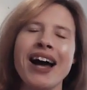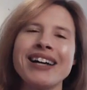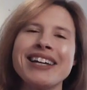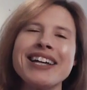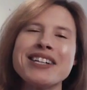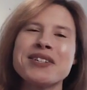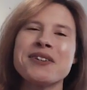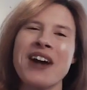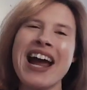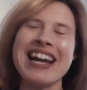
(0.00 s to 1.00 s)
I, he's
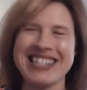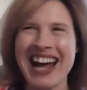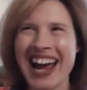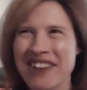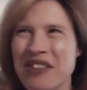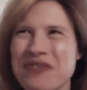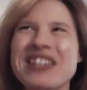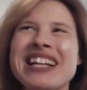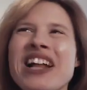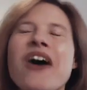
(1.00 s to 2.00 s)
great. I have a
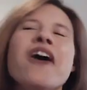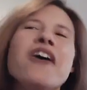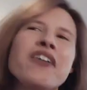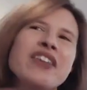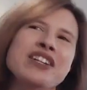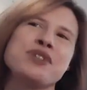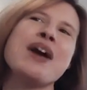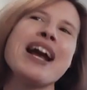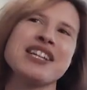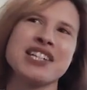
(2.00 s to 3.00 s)
feeling that all these
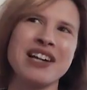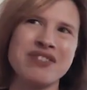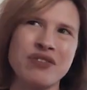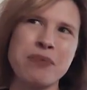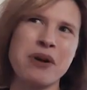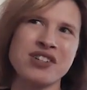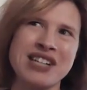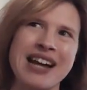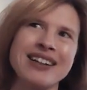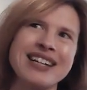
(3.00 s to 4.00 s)
dragons are gonna have different
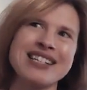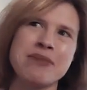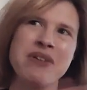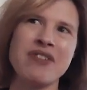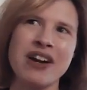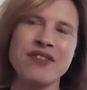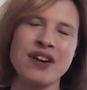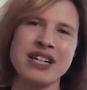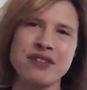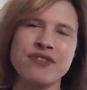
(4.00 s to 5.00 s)
personalities and be very,
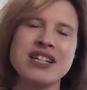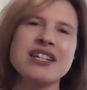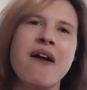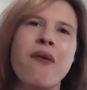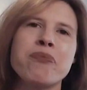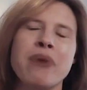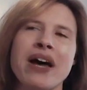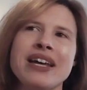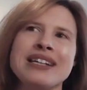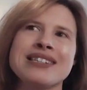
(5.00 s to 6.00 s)
very different.
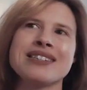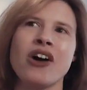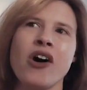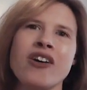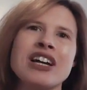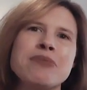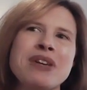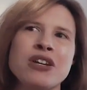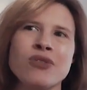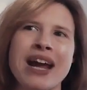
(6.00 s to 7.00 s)
But it's all gonna
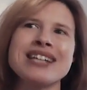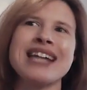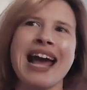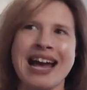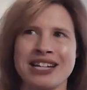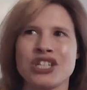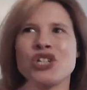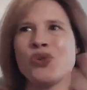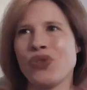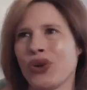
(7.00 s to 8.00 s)
be great to add
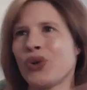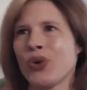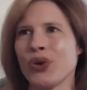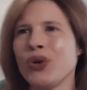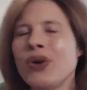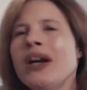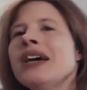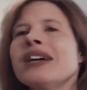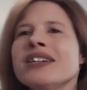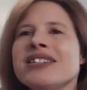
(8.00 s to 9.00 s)
to the crew
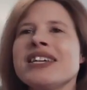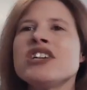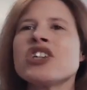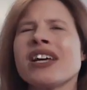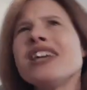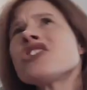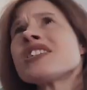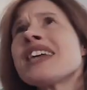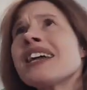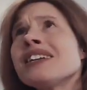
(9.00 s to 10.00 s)
because Gija,
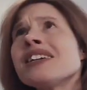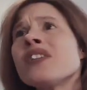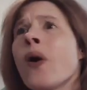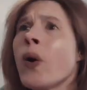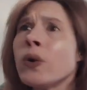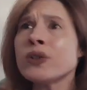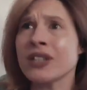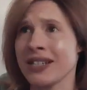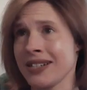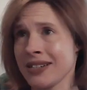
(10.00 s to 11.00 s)
Gija's technically the
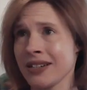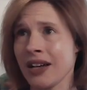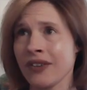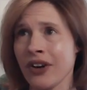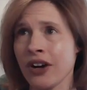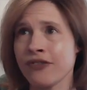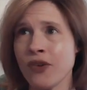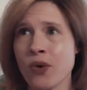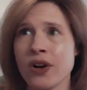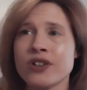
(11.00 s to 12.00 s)
oldest of our
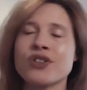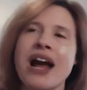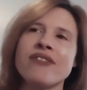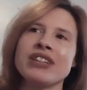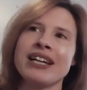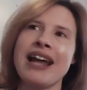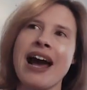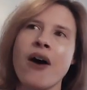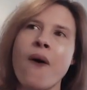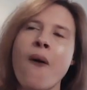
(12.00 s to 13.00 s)
four traveling
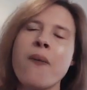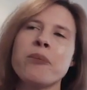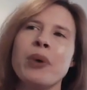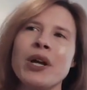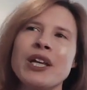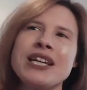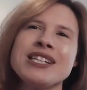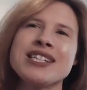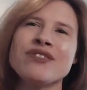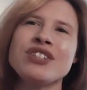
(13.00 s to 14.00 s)
now, but
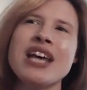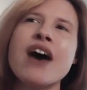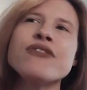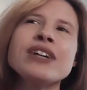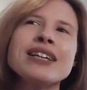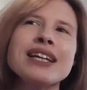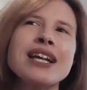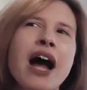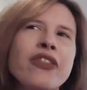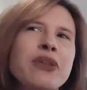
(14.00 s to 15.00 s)
he's
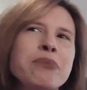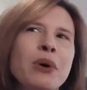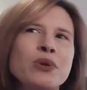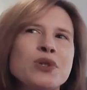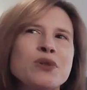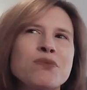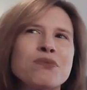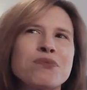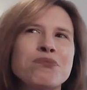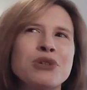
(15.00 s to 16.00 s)
definitely not the most
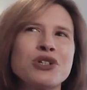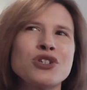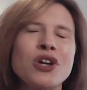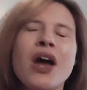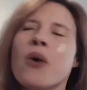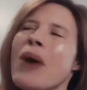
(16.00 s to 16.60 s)
mature.